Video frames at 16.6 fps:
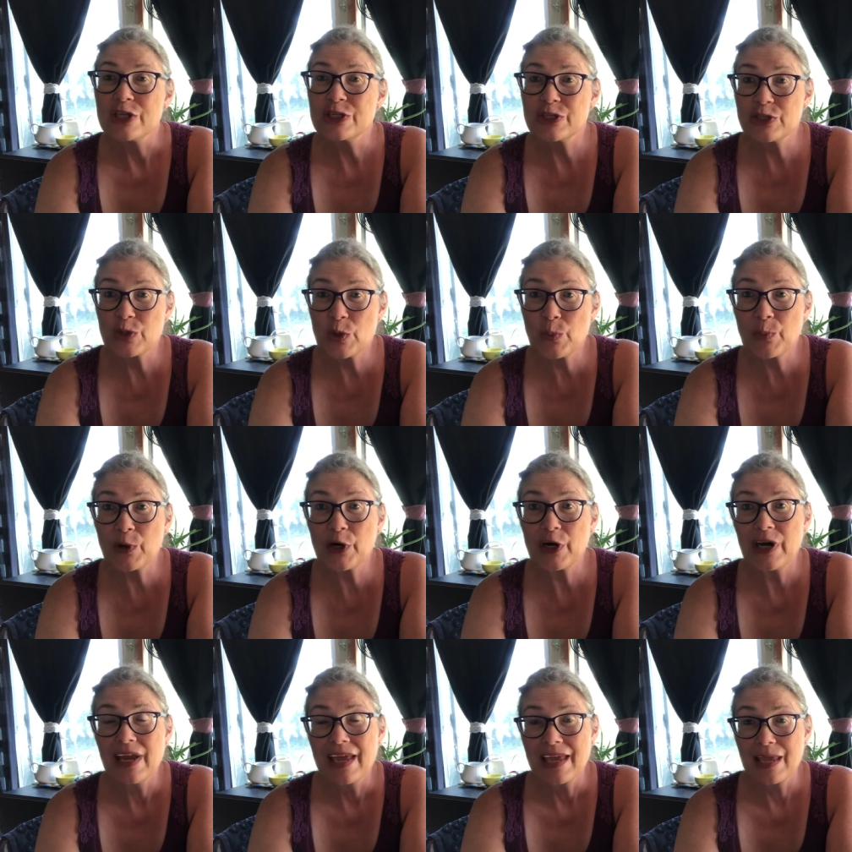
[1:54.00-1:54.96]

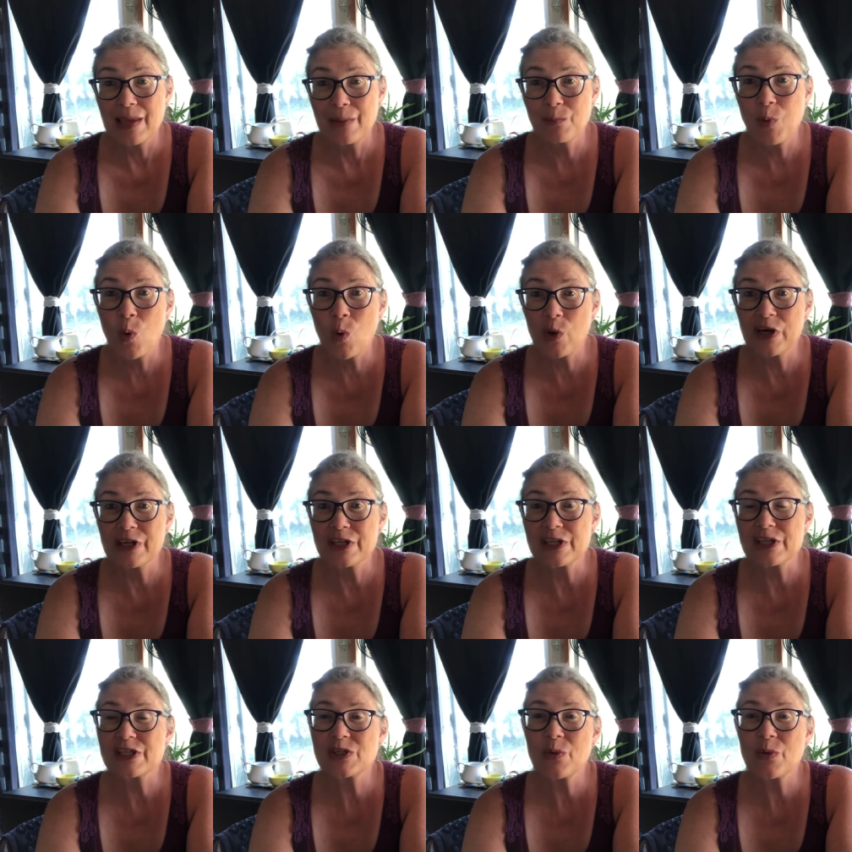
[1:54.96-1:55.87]
super important.